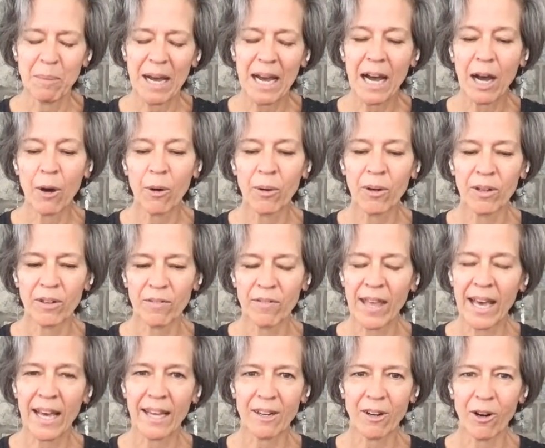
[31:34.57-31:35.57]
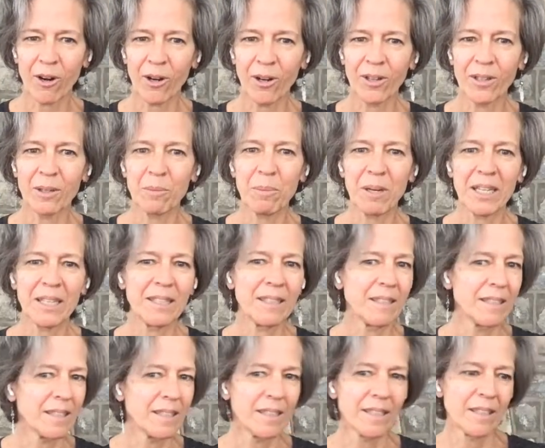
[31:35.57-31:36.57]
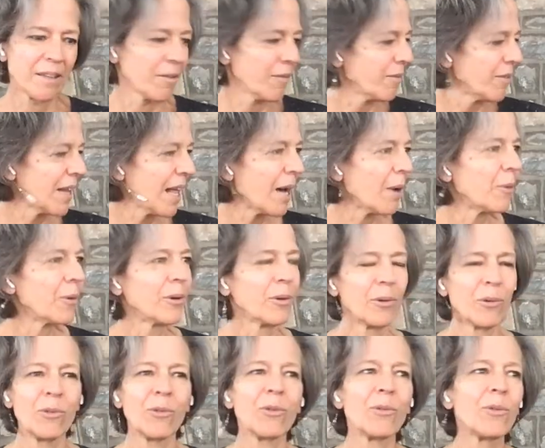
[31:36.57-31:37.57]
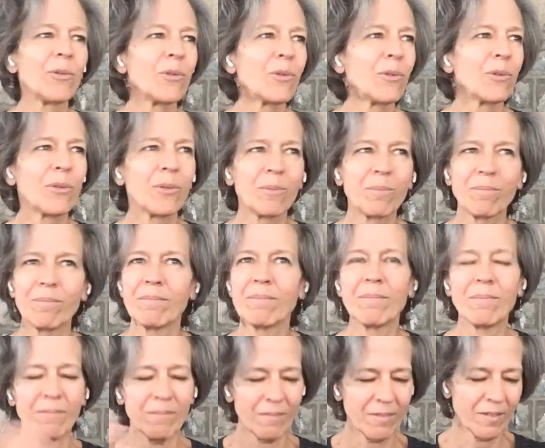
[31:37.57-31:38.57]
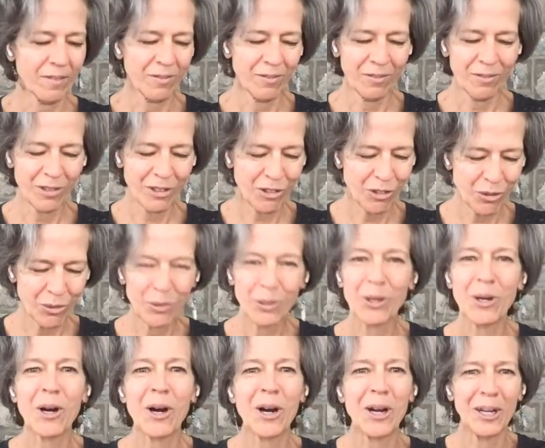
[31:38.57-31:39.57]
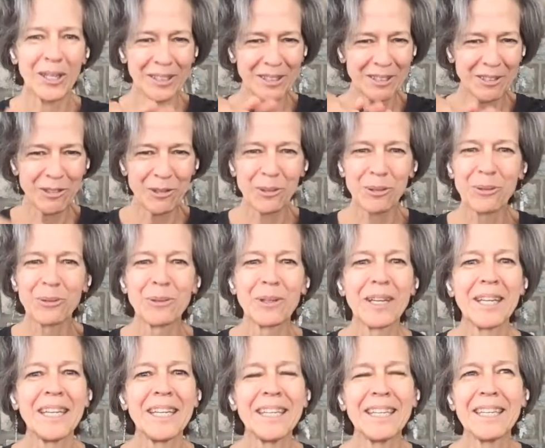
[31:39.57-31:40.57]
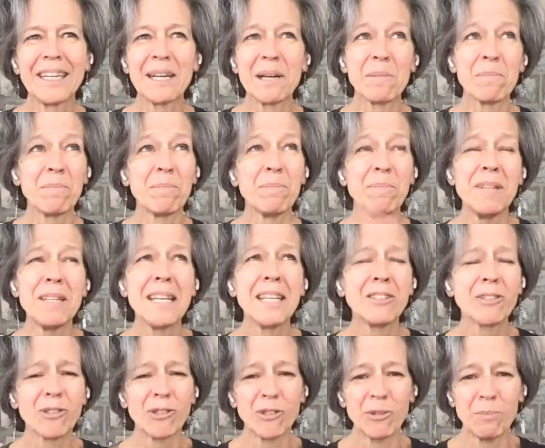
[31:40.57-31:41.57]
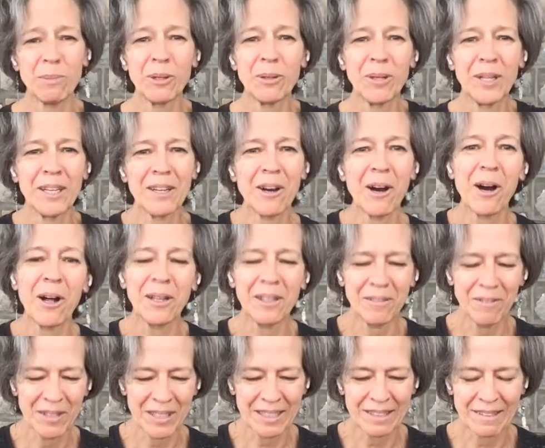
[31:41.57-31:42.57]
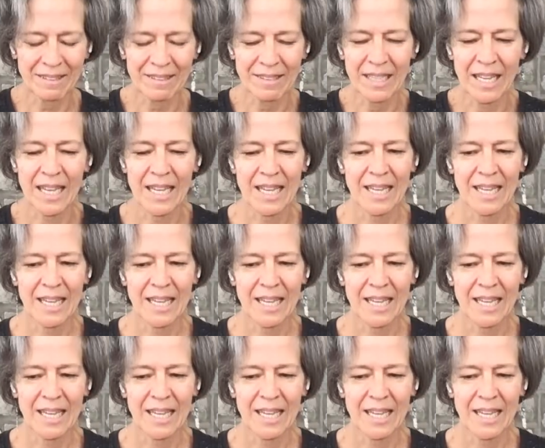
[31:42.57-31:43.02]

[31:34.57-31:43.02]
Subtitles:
power of that art. But flowers, visual art, jewelry, nature's beauty, all of this